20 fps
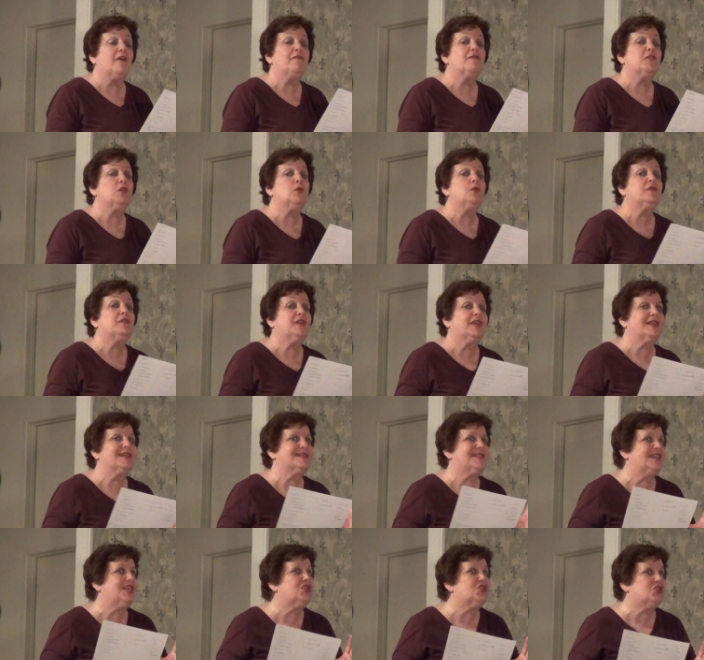a few
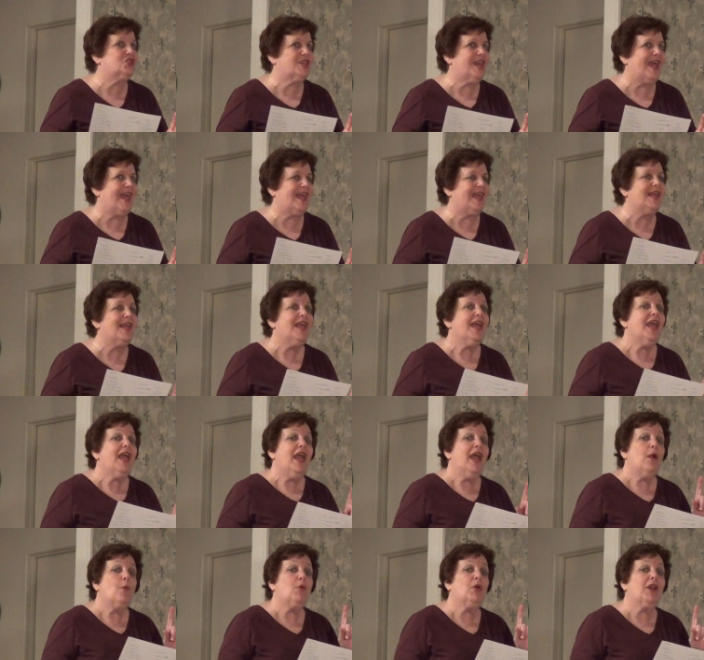things each day,
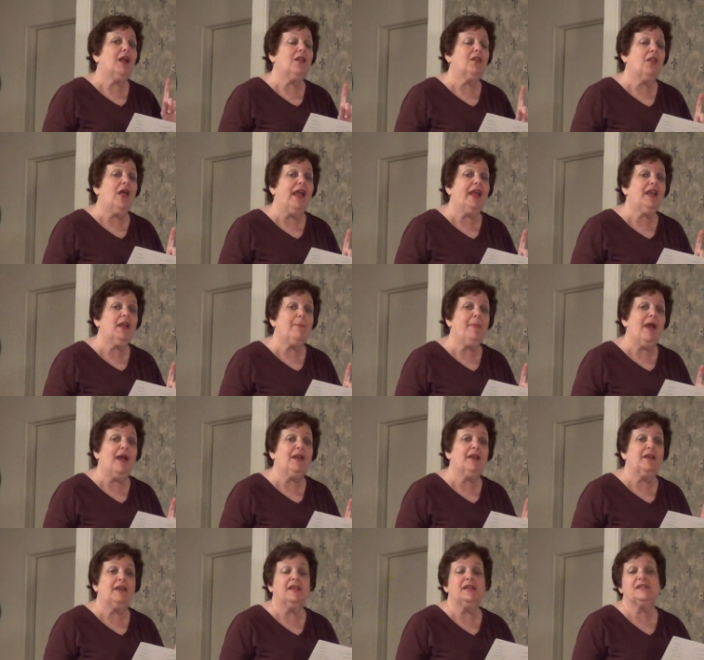and what I like
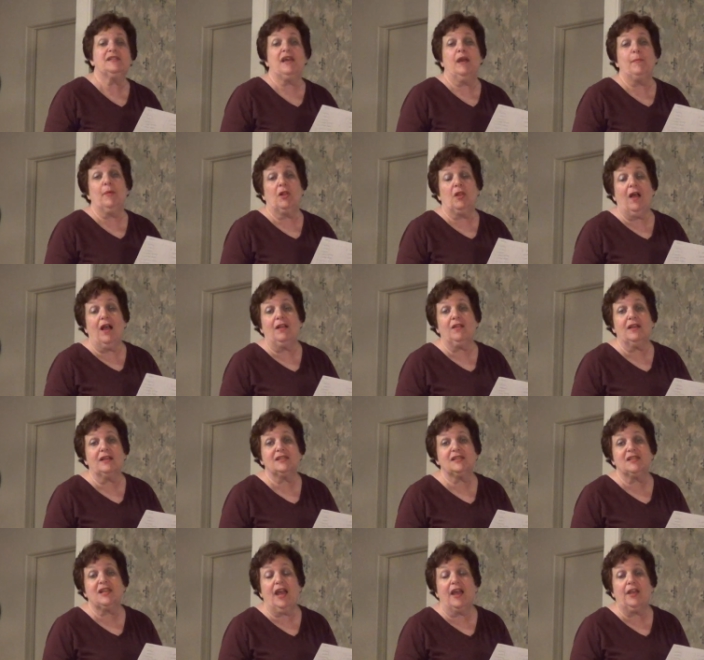about it is I'm a lot
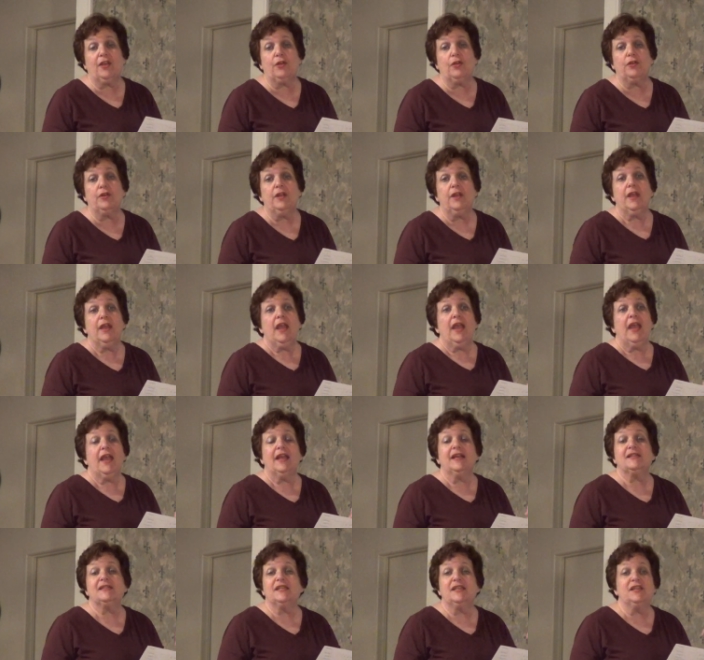less tired,
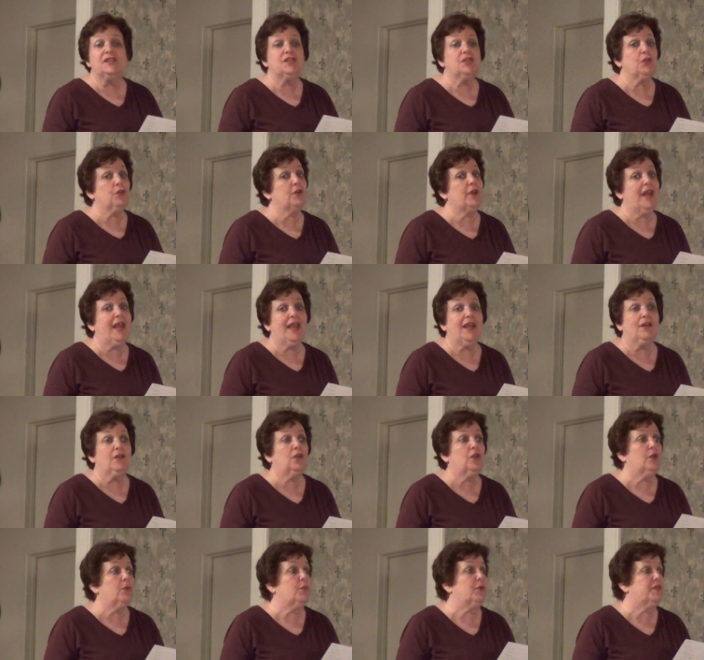it's easier to
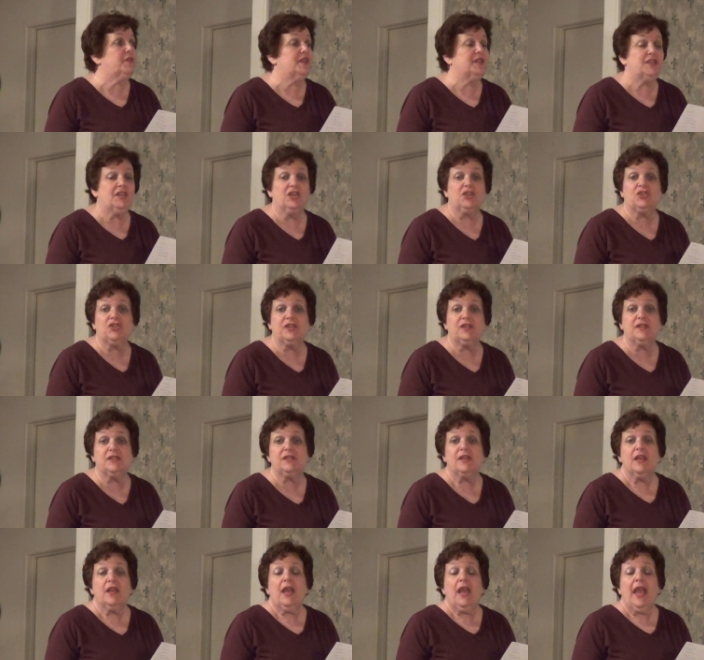handle it with the
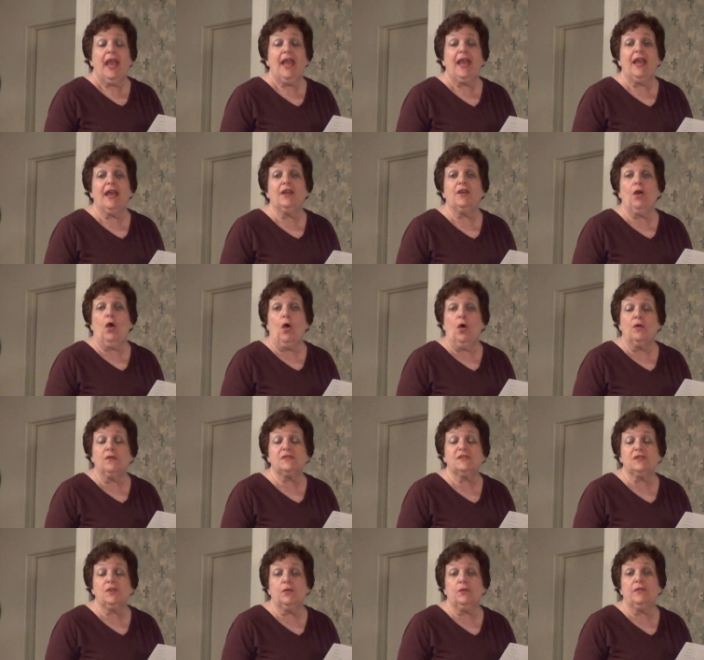dishes, and
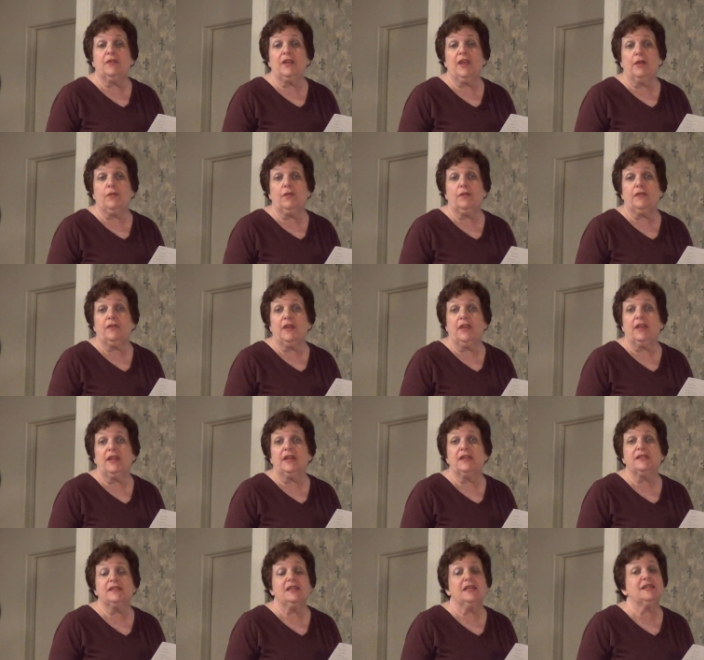also the other thing
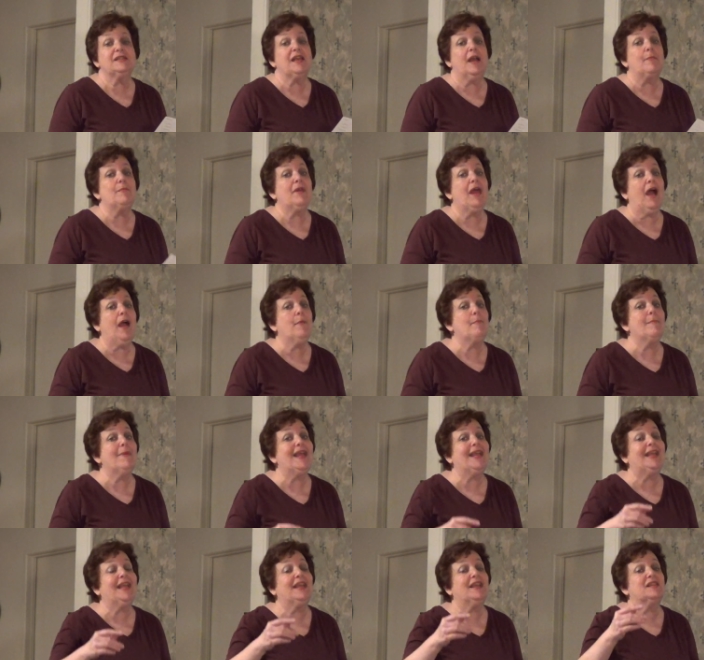is, is I'm not
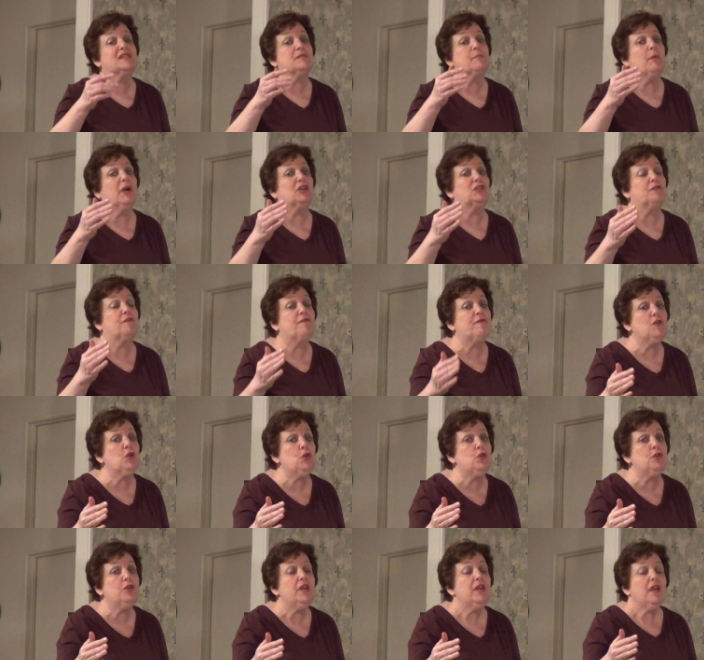making as much
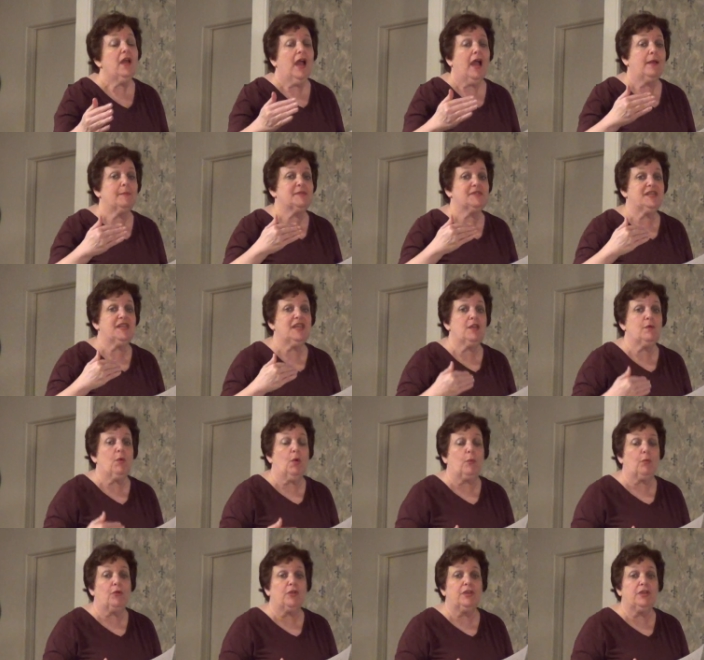food, I'm seeing
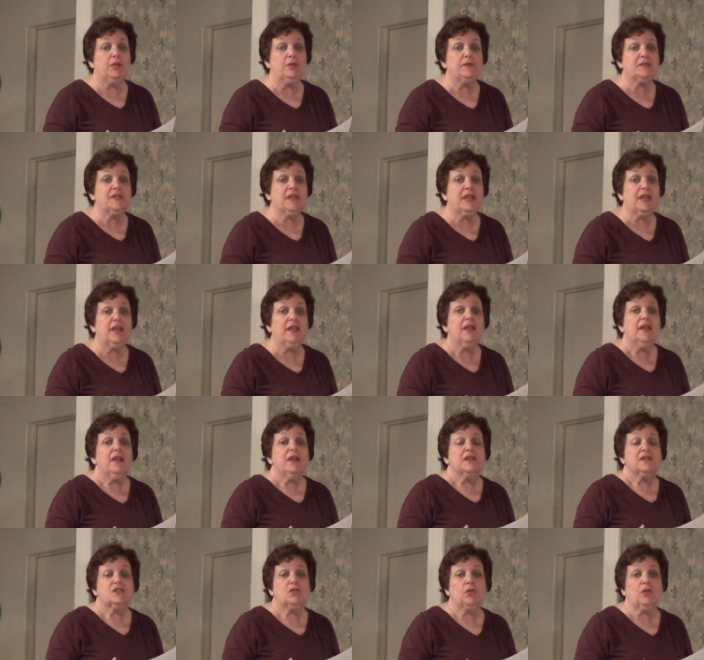what we're using
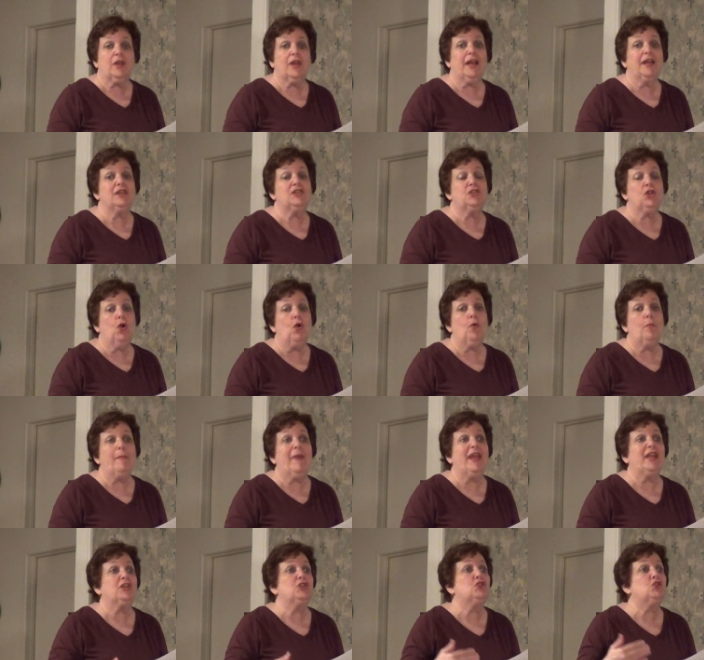so that I don't
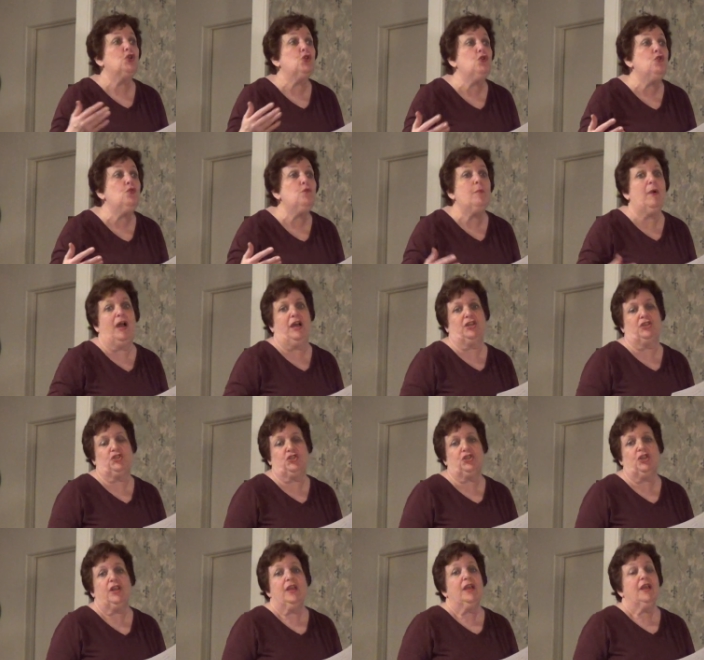make too much.